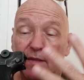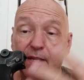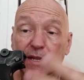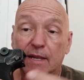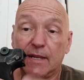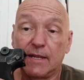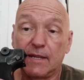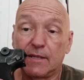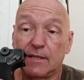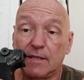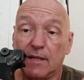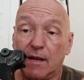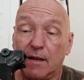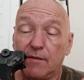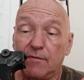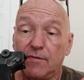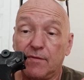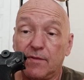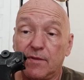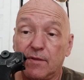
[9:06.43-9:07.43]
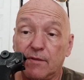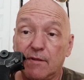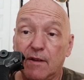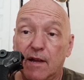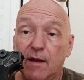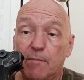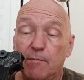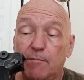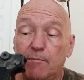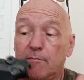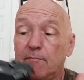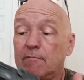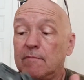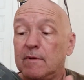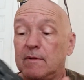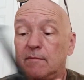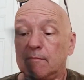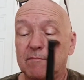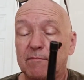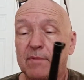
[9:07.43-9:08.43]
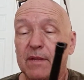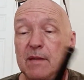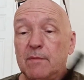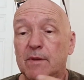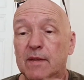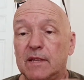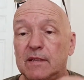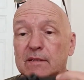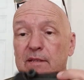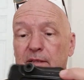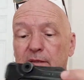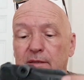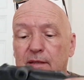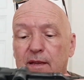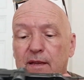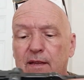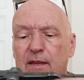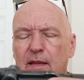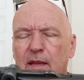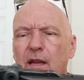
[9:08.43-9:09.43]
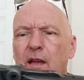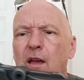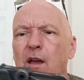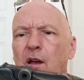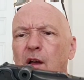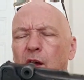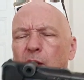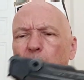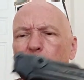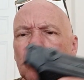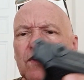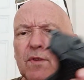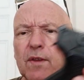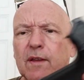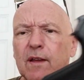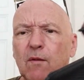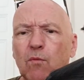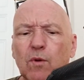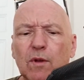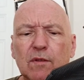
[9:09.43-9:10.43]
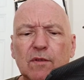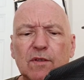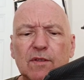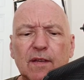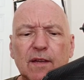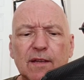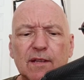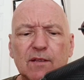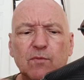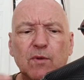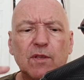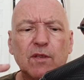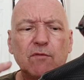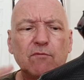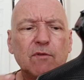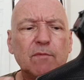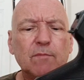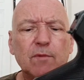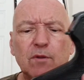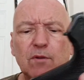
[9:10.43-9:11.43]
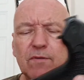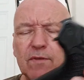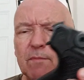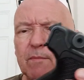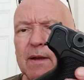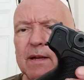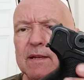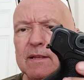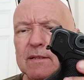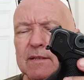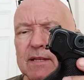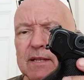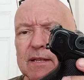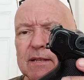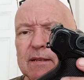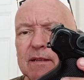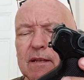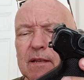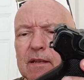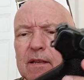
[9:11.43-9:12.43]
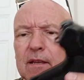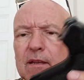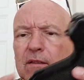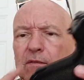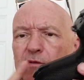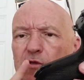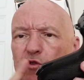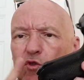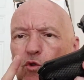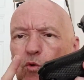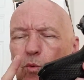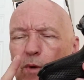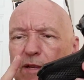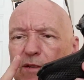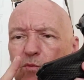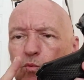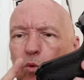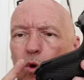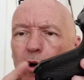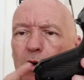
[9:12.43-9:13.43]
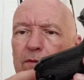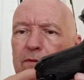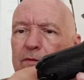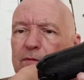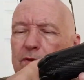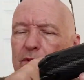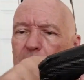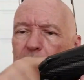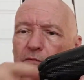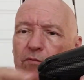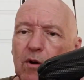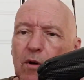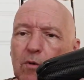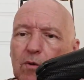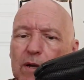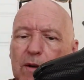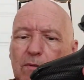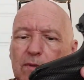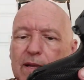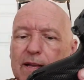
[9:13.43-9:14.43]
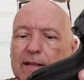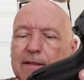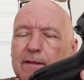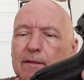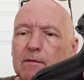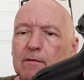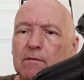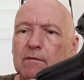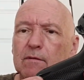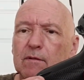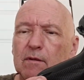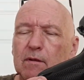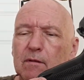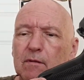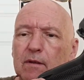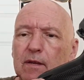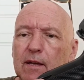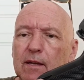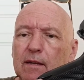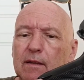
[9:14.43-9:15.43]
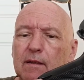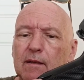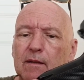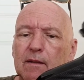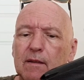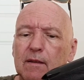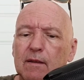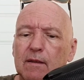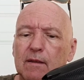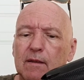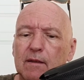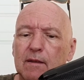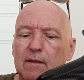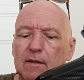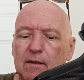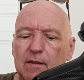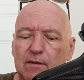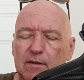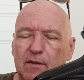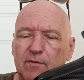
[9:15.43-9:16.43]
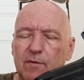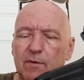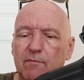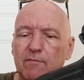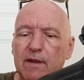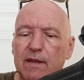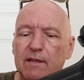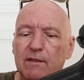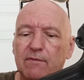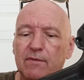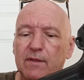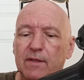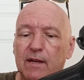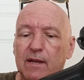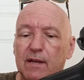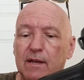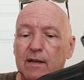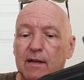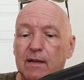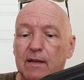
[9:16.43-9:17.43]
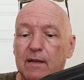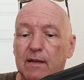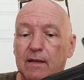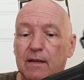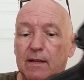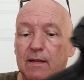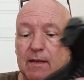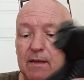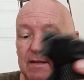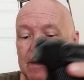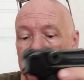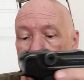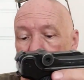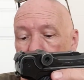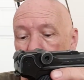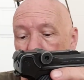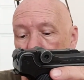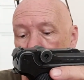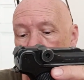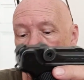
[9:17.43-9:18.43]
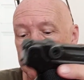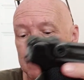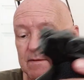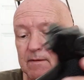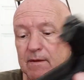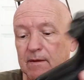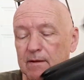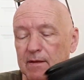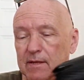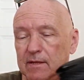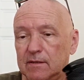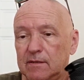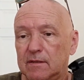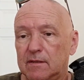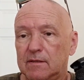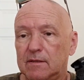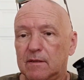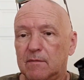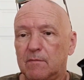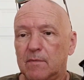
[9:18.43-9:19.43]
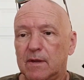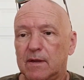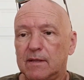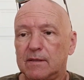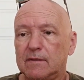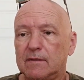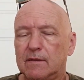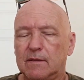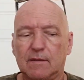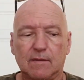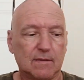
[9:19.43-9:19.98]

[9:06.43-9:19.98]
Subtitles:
It is live. There are BBs in there, and one thing I will say is when you remove the magazine, there's always one that will roll out the handle. Okay, so you have to be ready for that. There it is, it's in my hand.